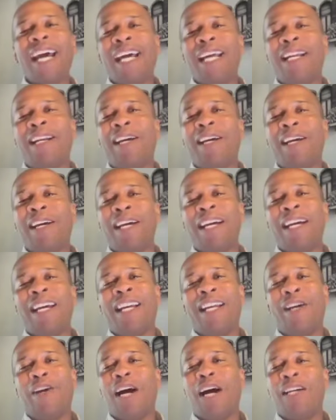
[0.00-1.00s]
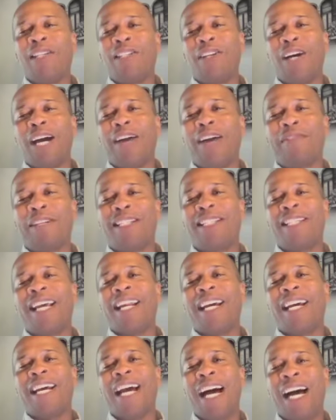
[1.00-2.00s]
and you also have to set
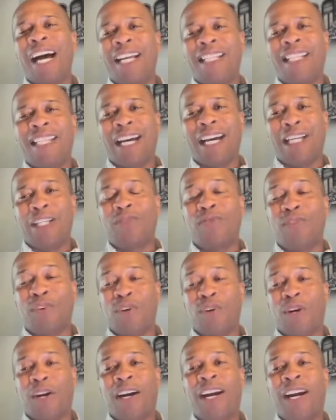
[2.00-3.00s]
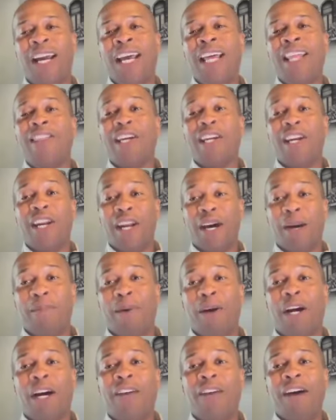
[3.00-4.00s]
a context for the
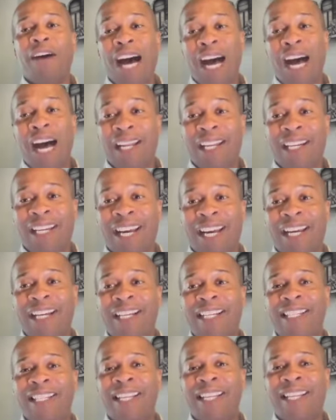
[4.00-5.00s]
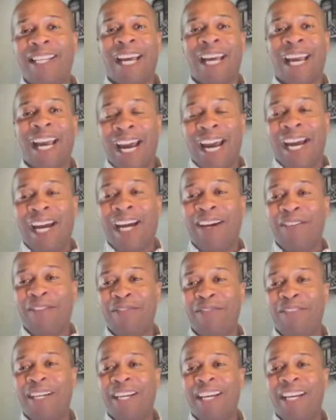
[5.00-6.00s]
number of holidays that they have.
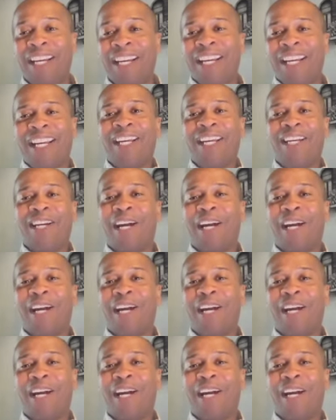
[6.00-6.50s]
You